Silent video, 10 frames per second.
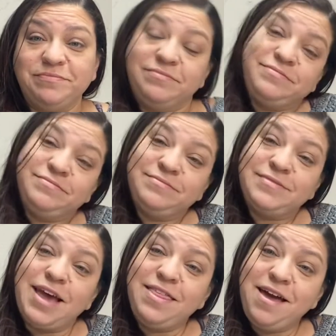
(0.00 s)

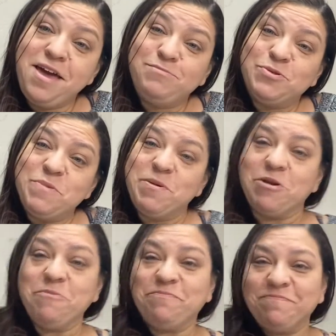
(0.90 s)
I think I am doing
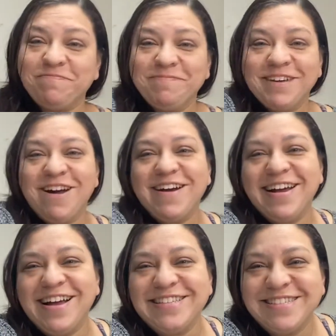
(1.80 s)
better. All right,
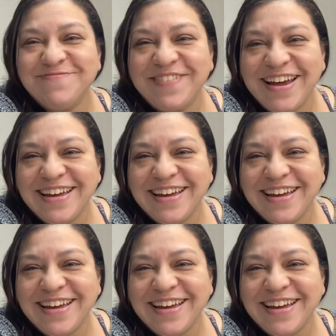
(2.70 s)
guys. Bye.